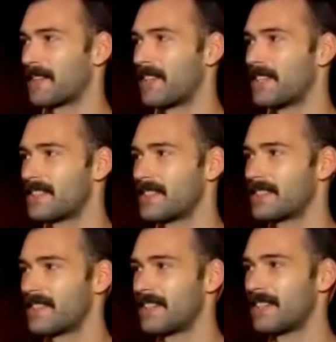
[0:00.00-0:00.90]
that
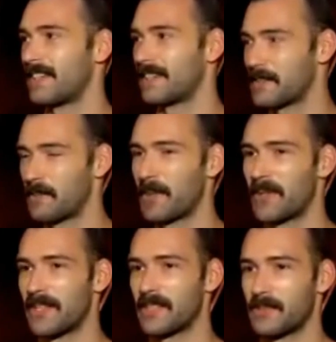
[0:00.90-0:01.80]
this
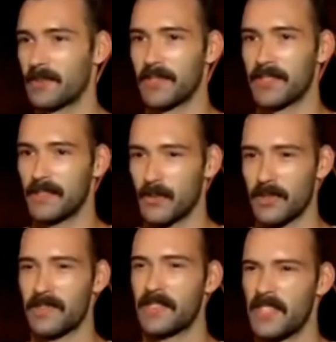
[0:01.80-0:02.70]
experience will just
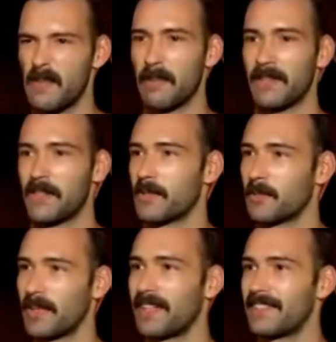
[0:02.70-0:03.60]
sort of seep into
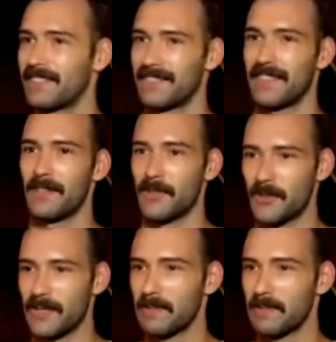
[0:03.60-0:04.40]
your blood and your